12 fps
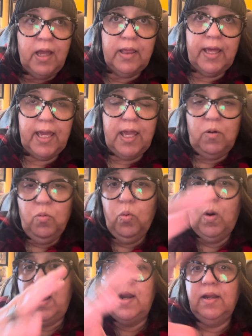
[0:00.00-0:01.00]
like in
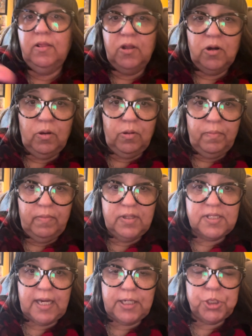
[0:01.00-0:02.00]
one little
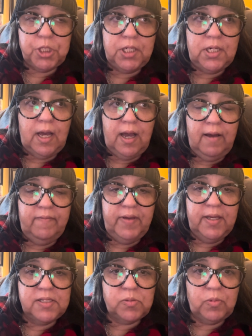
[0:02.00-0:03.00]
section of
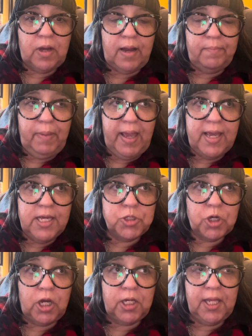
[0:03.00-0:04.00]
his
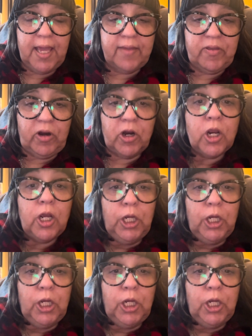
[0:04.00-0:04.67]
page altogether.